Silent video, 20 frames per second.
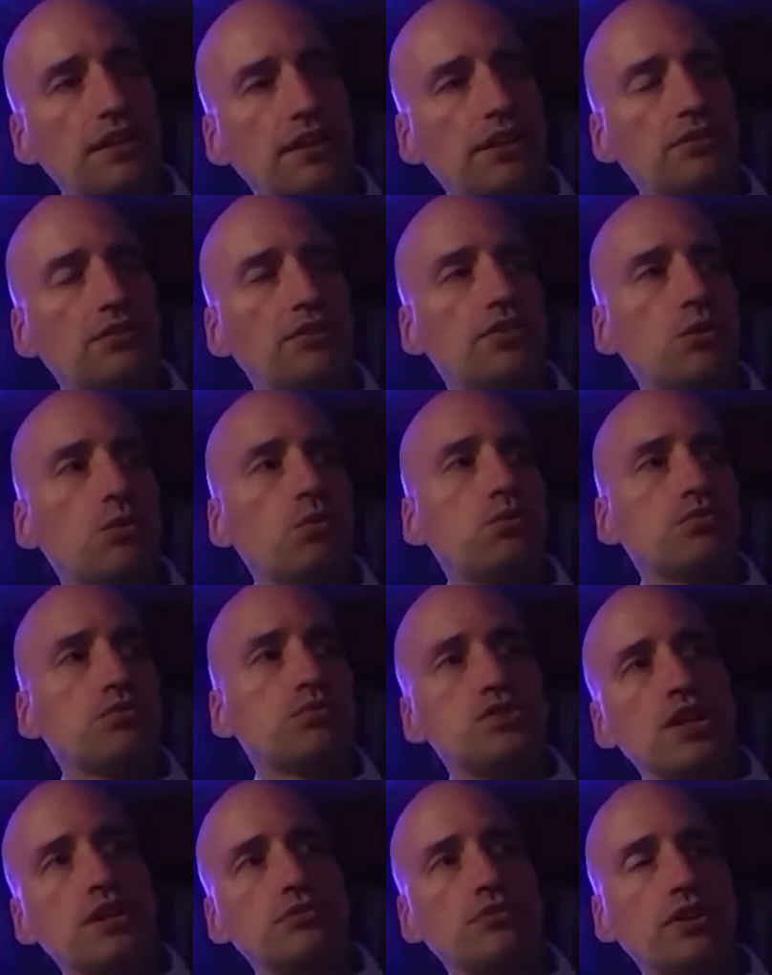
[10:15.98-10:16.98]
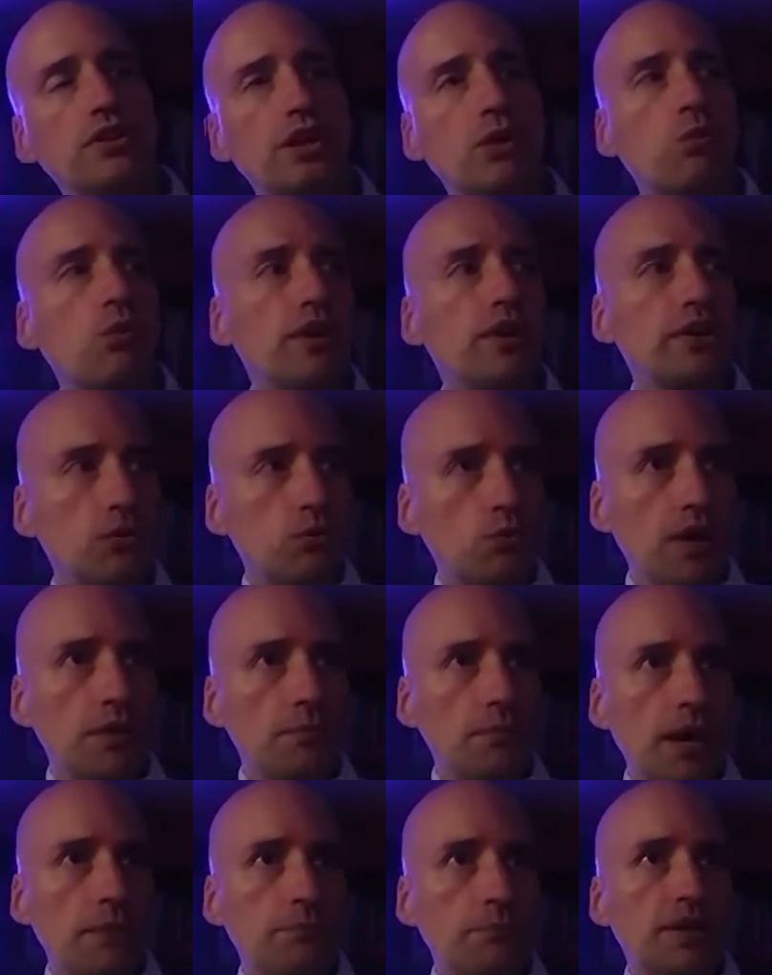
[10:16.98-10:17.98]
there is generally a one-to-one
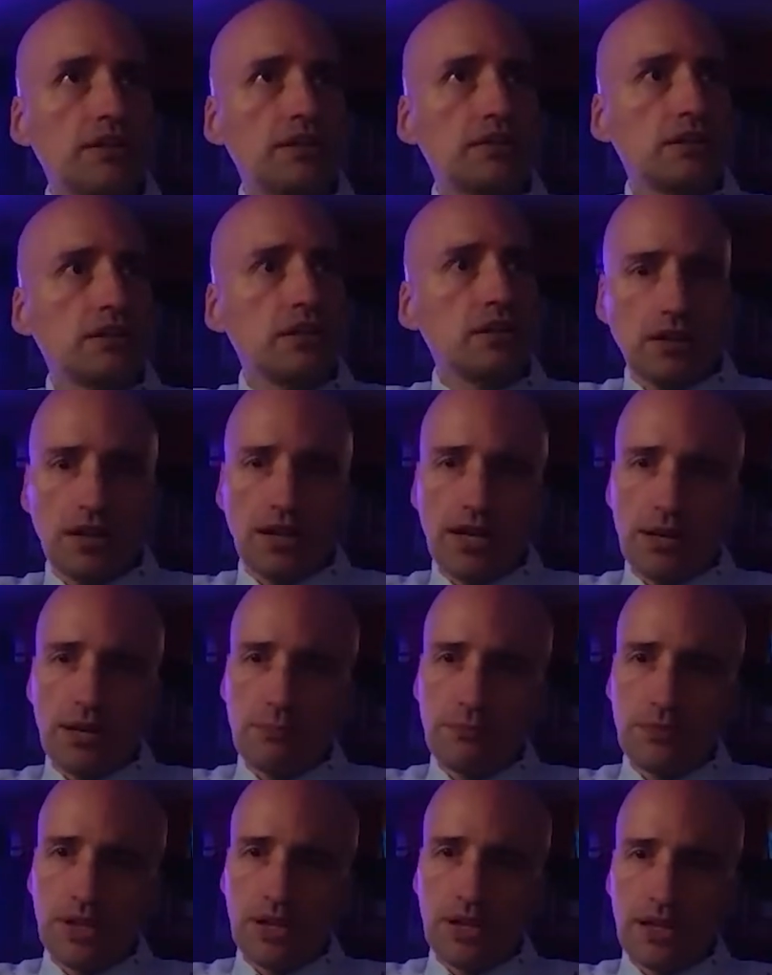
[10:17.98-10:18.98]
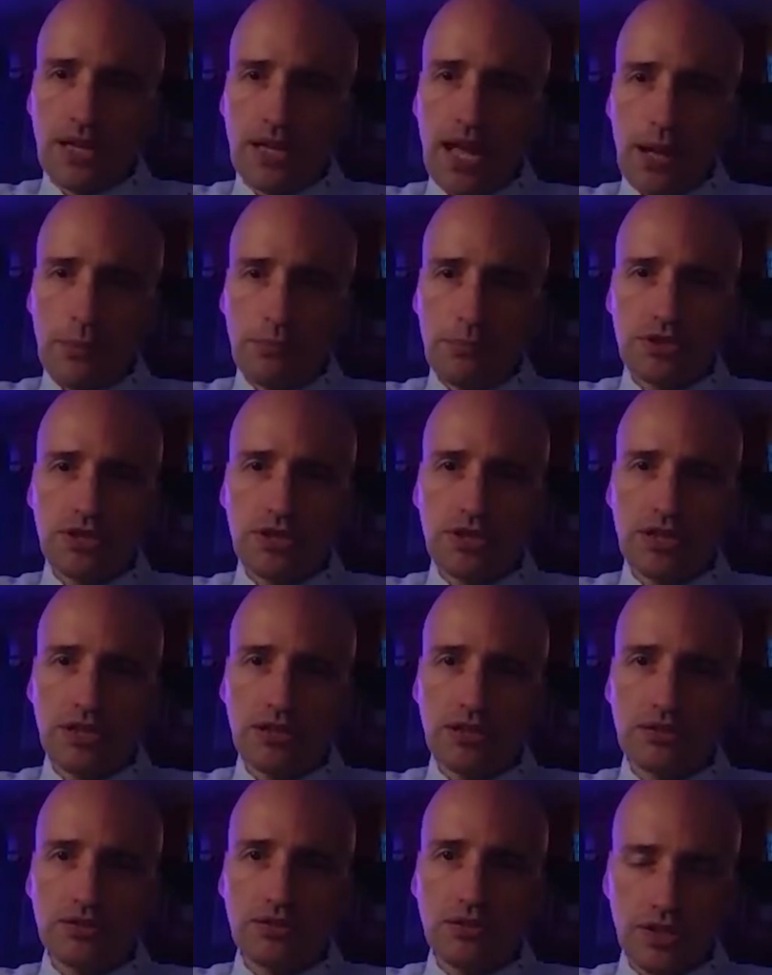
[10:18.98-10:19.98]
mapping. The
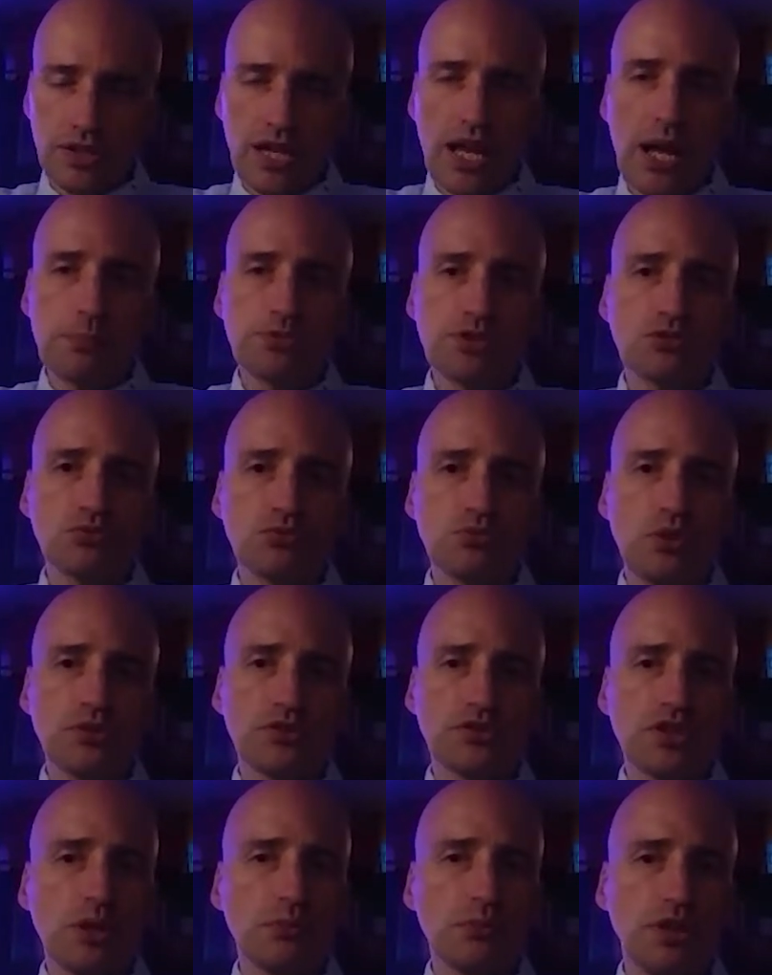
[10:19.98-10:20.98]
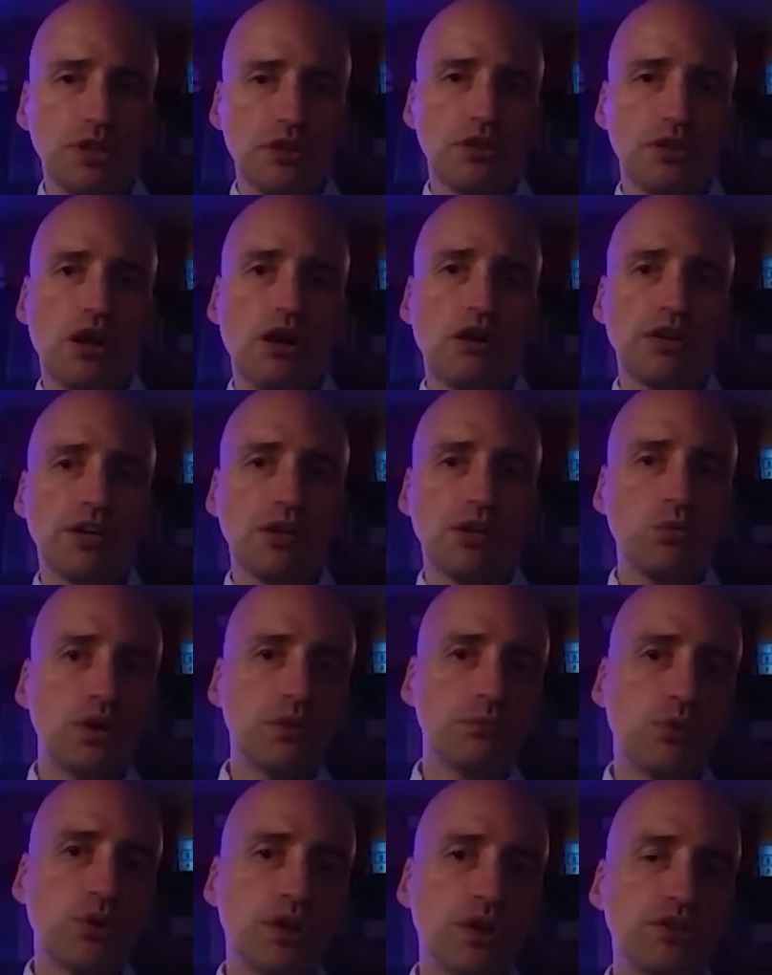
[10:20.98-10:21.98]
caption role is coming in ARIA
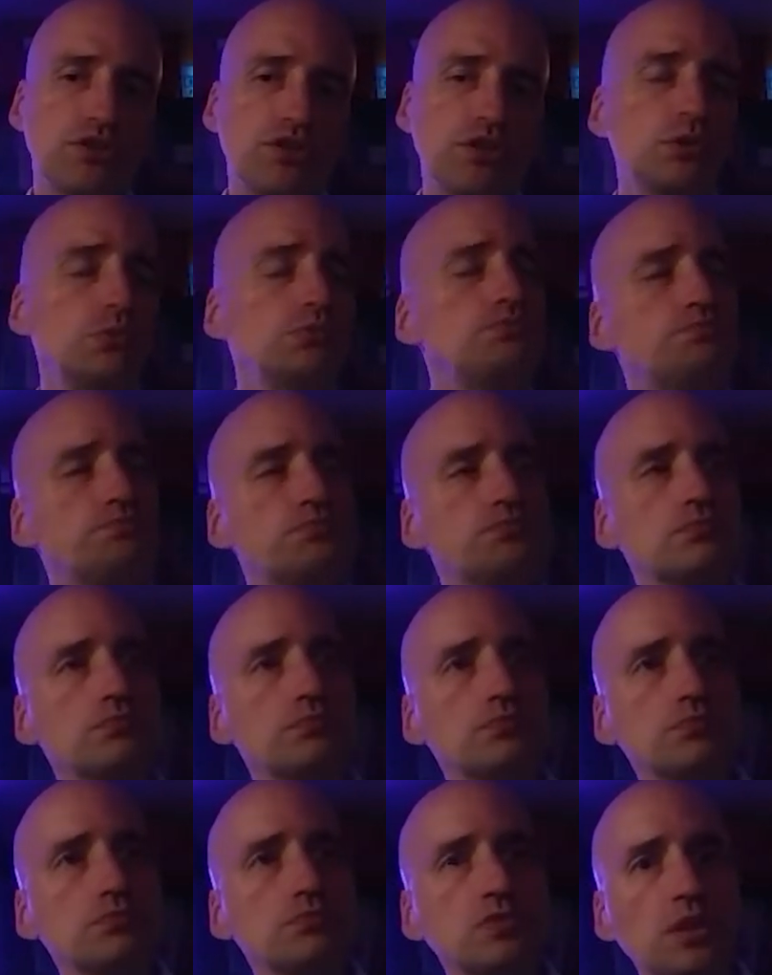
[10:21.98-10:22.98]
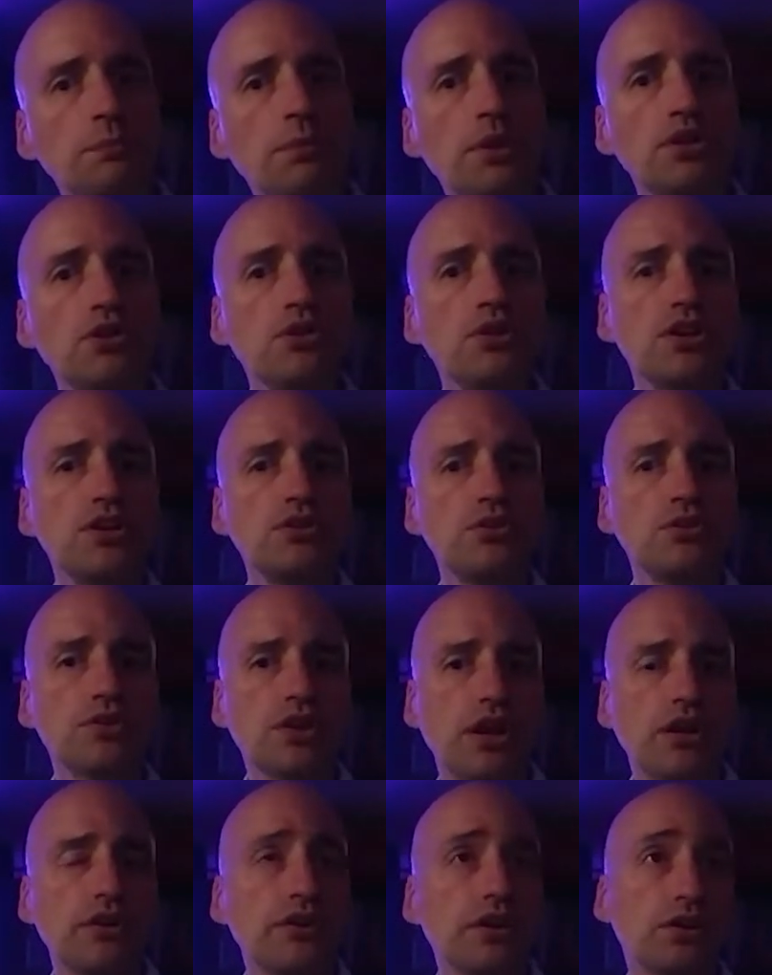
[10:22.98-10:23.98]
1.2, but you can use
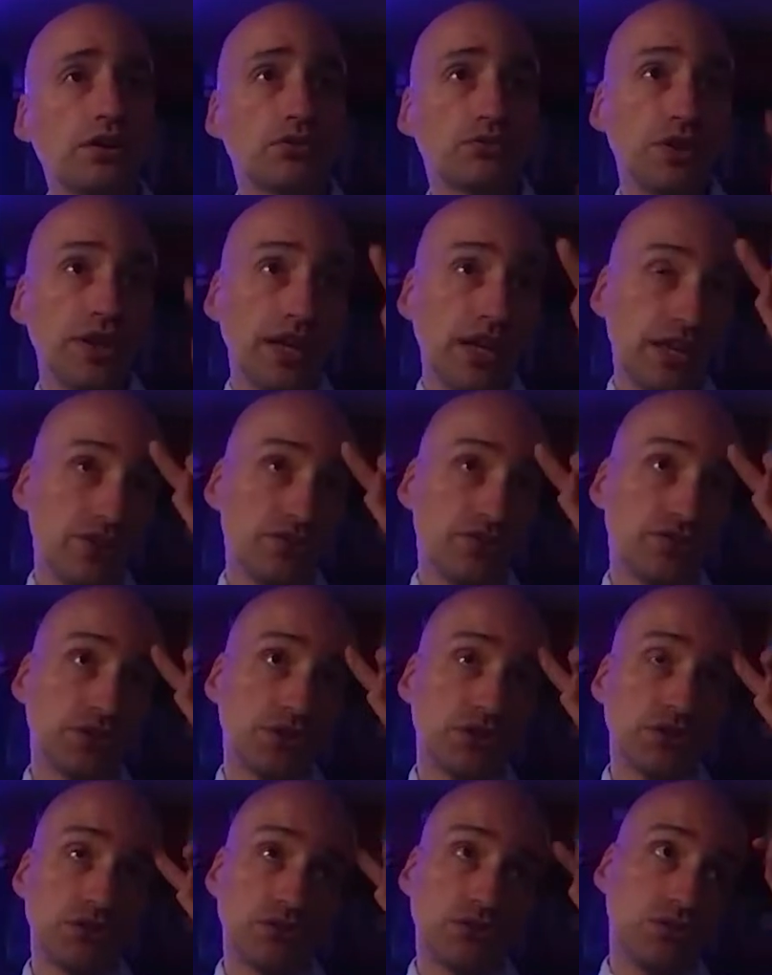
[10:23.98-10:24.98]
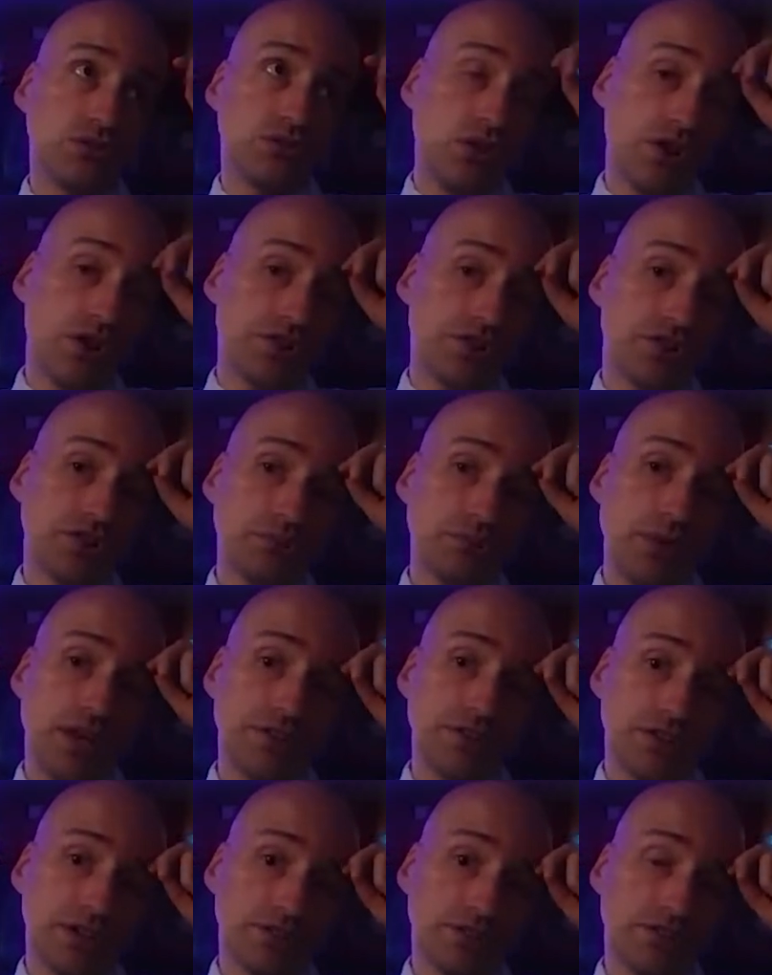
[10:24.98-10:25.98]
ARIA to reinsert lost
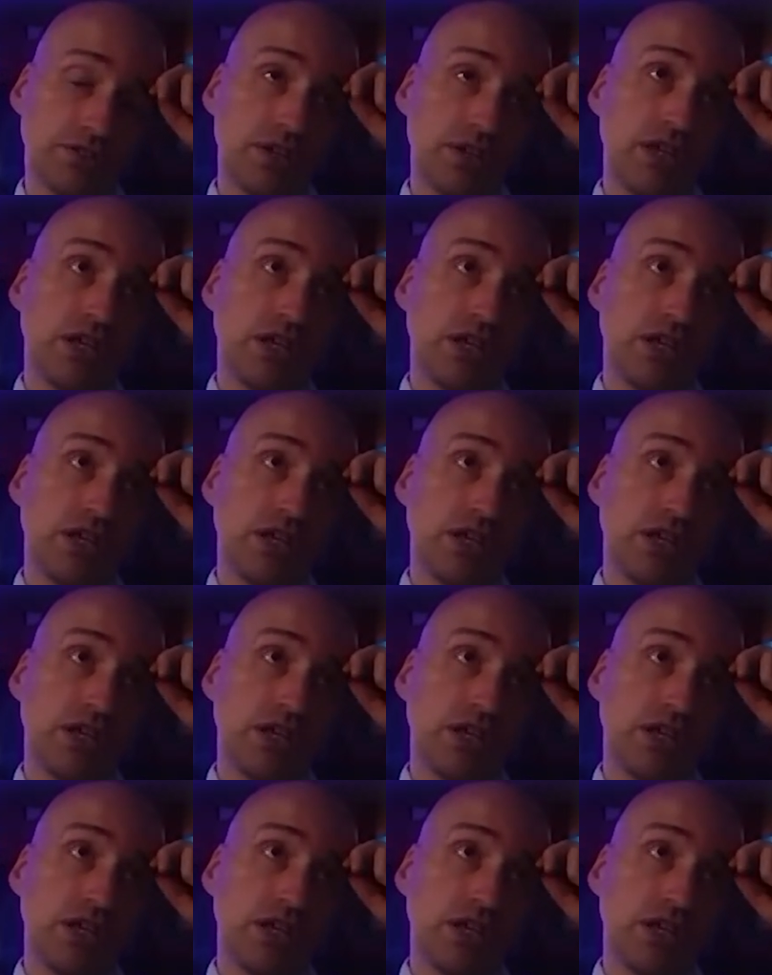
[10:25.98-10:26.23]
semantics.